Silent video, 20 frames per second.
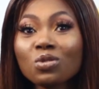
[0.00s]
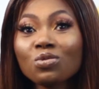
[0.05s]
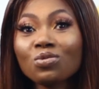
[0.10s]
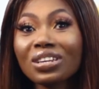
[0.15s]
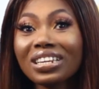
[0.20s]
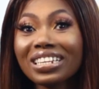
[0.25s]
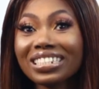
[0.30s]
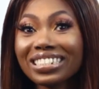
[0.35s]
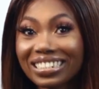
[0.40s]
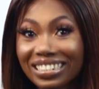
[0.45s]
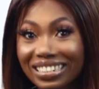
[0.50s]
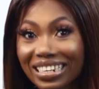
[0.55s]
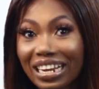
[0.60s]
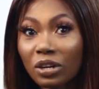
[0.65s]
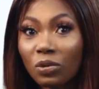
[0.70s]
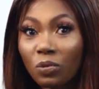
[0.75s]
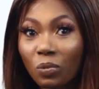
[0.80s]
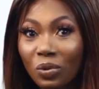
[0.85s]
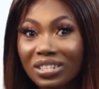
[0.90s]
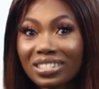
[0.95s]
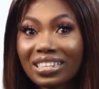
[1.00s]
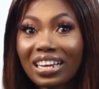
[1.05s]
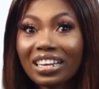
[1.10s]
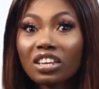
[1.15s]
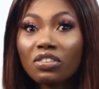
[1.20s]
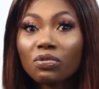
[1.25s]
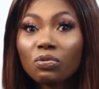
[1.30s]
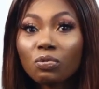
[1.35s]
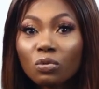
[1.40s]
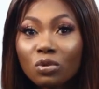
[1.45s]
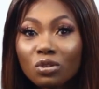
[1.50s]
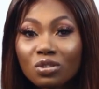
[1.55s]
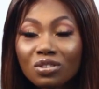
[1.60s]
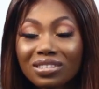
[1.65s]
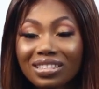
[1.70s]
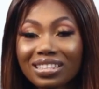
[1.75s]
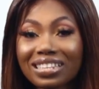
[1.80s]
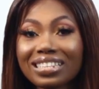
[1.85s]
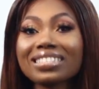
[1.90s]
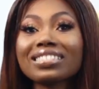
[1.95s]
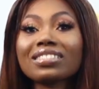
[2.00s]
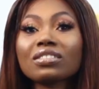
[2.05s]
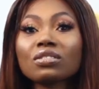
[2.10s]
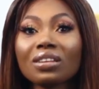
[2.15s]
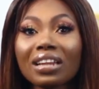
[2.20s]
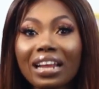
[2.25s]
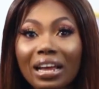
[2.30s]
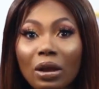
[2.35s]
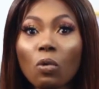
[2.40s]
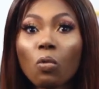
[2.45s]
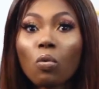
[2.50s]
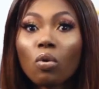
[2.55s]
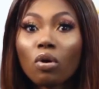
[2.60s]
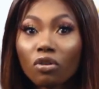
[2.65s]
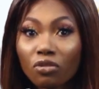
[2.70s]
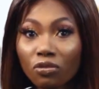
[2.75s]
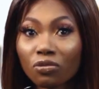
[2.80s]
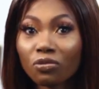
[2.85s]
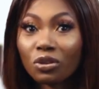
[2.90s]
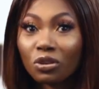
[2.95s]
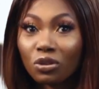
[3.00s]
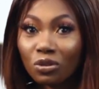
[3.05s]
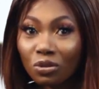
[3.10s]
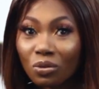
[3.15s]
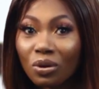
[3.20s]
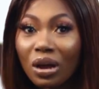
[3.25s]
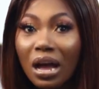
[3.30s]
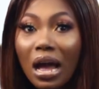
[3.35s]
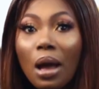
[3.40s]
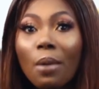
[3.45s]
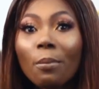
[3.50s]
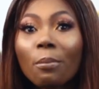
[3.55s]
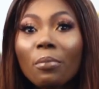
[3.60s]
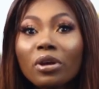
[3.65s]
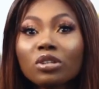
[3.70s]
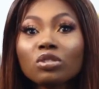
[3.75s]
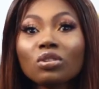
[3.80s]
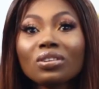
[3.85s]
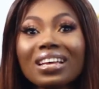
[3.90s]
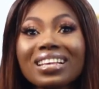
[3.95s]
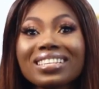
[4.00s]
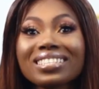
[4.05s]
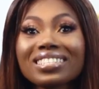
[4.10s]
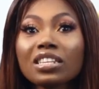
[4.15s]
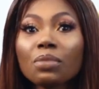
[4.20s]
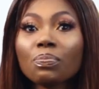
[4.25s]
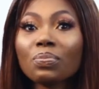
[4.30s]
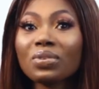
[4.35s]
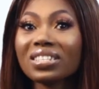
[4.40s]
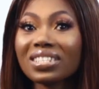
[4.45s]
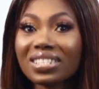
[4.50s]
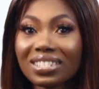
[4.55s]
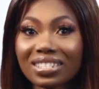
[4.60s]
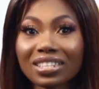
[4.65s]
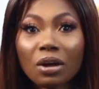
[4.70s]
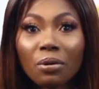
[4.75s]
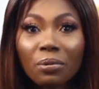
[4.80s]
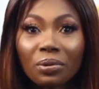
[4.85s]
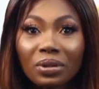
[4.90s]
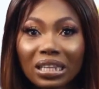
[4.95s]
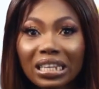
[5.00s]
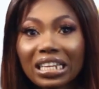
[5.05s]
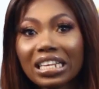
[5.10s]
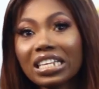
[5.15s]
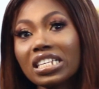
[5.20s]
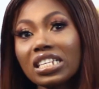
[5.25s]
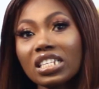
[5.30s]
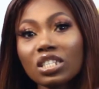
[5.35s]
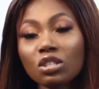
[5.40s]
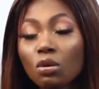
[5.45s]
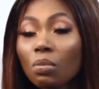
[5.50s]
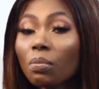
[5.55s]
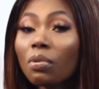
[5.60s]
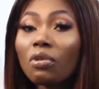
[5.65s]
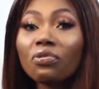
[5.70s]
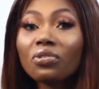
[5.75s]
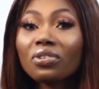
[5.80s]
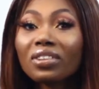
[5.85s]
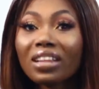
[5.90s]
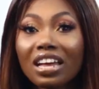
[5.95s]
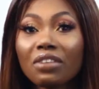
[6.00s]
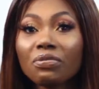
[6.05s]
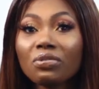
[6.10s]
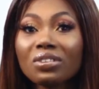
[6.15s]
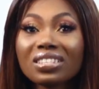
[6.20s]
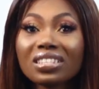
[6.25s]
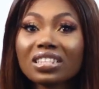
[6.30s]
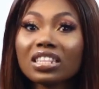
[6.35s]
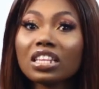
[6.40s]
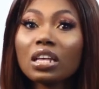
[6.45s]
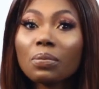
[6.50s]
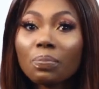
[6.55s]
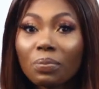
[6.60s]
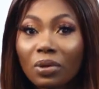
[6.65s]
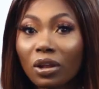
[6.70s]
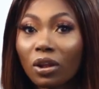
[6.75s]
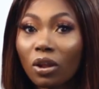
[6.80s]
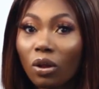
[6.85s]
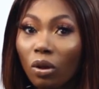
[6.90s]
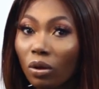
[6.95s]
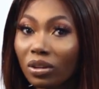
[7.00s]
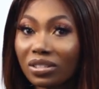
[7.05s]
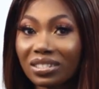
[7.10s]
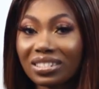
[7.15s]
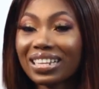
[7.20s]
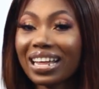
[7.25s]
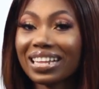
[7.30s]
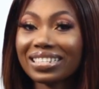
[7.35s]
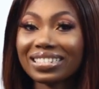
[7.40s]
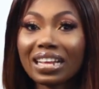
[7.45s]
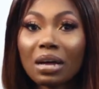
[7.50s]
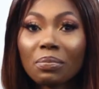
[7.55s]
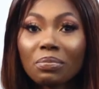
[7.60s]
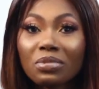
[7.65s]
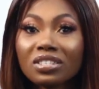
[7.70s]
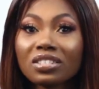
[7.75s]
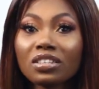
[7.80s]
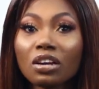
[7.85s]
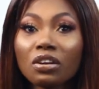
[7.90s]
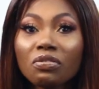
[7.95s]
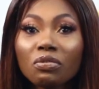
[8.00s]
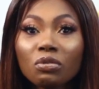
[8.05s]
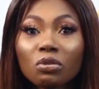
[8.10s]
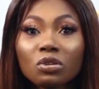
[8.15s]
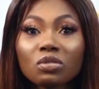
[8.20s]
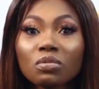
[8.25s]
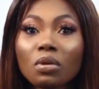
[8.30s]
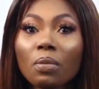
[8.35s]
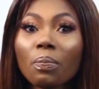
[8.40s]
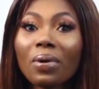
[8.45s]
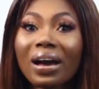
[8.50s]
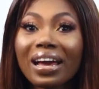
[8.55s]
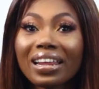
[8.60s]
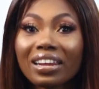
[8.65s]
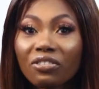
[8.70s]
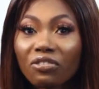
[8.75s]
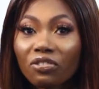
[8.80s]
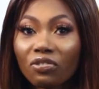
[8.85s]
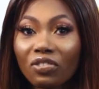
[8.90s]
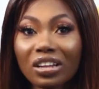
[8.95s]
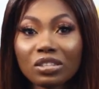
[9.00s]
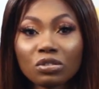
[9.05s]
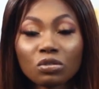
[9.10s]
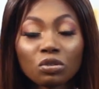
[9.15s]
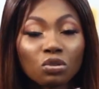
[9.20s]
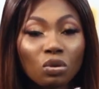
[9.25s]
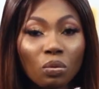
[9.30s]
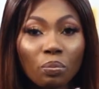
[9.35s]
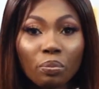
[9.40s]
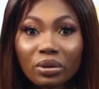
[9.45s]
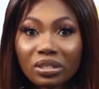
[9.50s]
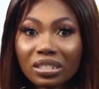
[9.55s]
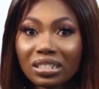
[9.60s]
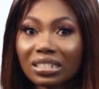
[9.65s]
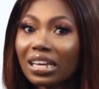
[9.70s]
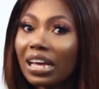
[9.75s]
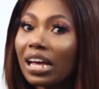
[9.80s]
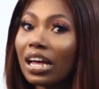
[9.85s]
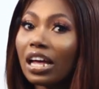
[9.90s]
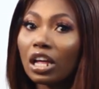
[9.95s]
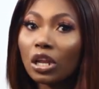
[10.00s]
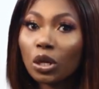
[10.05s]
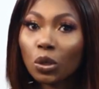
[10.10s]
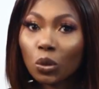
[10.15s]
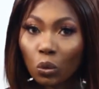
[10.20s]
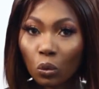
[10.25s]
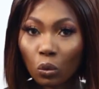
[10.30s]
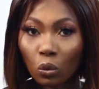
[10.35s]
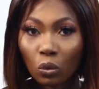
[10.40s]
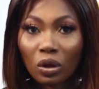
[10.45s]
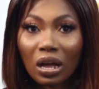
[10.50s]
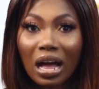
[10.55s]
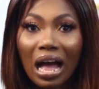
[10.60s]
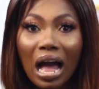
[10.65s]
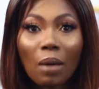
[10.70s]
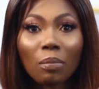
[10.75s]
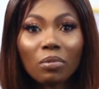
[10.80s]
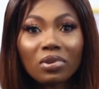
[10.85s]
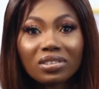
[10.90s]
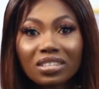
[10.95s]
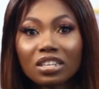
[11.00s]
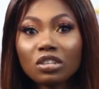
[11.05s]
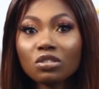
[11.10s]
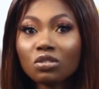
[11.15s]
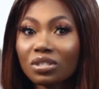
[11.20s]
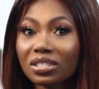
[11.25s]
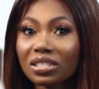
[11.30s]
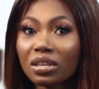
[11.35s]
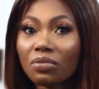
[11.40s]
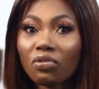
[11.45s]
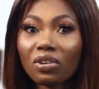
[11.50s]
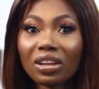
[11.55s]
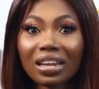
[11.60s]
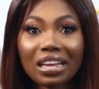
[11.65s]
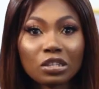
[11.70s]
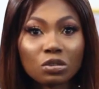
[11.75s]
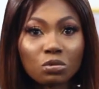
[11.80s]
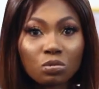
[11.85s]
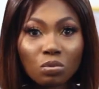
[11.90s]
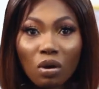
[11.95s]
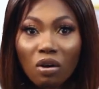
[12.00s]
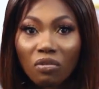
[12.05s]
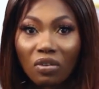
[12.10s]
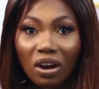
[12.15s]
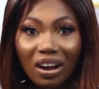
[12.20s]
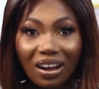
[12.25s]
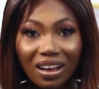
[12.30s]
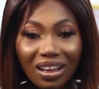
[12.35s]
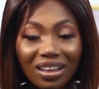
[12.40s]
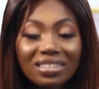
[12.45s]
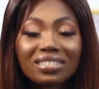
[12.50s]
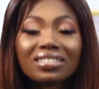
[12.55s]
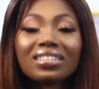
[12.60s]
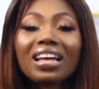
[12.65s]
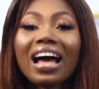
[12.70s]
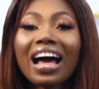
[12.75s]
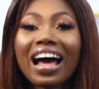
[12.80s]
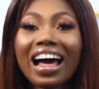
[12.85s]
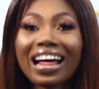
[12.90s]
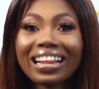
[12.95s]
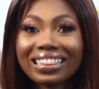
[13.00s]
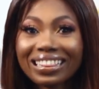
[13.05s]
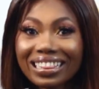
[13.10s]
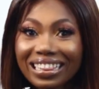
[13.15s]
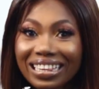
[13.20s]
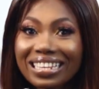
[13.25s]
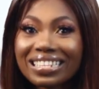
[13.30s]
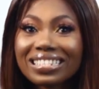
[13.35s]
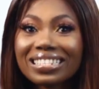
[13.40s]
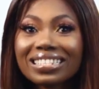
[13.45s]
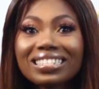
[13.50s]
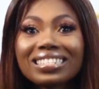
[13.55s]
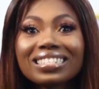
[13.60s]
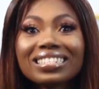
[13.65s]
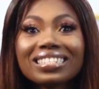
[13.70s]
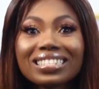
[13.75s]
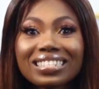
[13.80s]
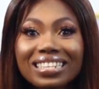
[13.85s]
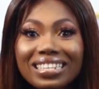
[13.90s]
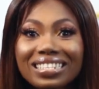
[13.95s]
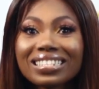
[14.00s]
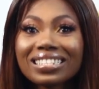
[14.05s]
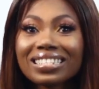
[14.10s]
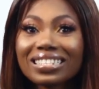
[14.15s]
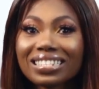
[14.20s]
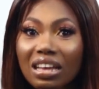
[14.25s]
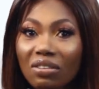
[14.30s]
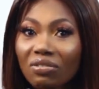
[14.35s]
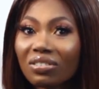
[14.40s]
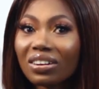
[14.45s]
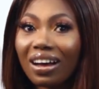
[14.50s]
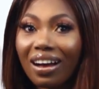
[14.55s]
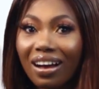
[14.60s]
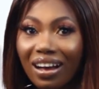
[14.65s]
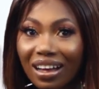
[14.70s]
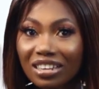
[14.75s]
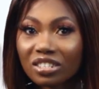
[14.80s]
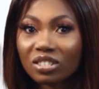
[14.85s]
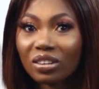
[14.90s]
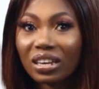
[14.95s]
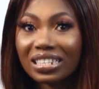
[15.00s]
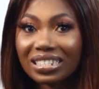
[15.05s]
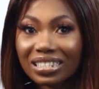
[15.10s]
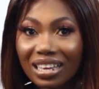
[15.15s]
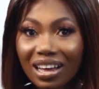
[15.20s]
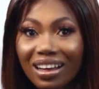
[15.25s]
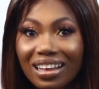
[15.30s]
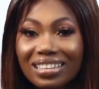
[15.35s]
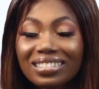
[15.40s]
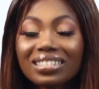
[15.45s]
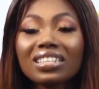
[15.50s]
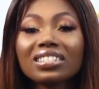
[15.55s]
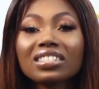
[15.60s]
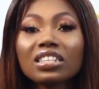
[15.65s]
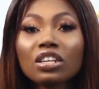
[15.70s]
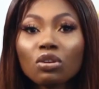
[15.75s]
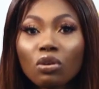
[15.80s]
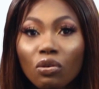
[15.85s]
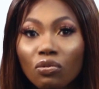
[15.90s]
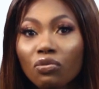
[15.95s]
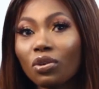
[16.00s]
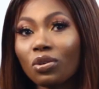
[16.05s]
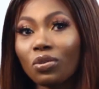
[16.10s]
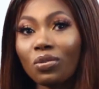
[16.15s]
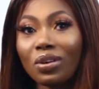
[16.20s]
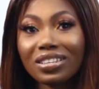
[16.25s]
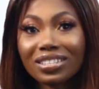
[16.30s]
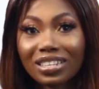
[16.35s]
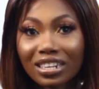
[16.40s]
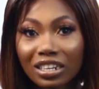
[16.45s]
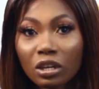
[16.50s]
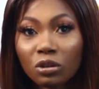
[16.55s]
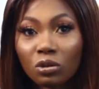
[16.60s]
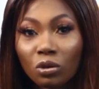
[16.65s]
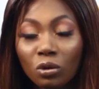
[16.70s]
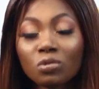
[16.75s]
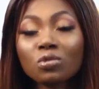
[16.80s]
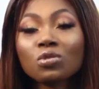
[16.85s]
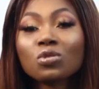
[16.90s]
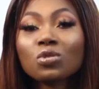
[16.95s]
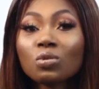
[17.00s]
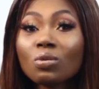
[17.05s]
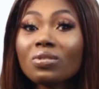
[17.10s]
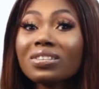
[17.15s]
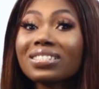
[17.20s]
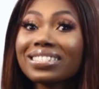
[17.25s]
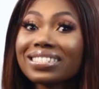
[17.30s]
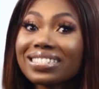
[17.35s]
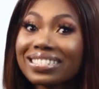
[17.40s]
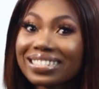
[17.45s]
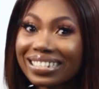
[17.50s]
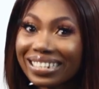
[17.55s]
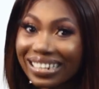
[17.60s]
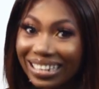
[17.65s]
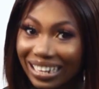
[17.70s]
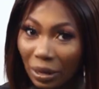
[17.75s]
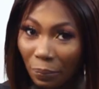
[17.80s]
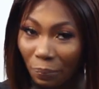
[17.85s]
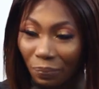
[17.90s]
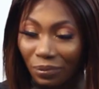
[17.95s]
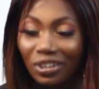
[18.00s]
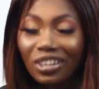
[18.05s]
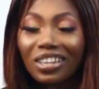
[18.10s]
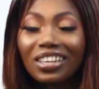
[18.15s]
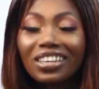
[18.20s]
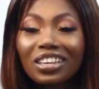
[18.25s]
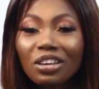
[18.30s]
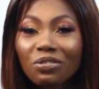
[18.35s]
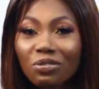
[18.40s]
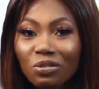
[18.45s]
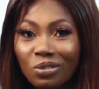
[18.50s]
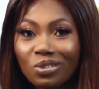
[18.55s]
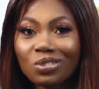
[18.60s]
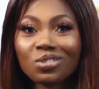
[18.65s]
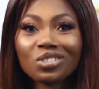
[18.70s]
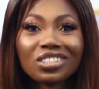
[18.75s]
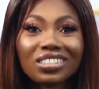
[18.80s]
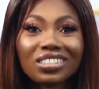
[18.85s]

to really shed weight, and if you want this to like work for you, make sure you're sleeping soundly. Some people feel that if you sleep a lot, that means you're even going to be piling fat on your body. No, I'm not saying you should sleep for like 12 hours. At least 6, 7 hours or 8 hours is enough for you as an adult. So sleep if you want to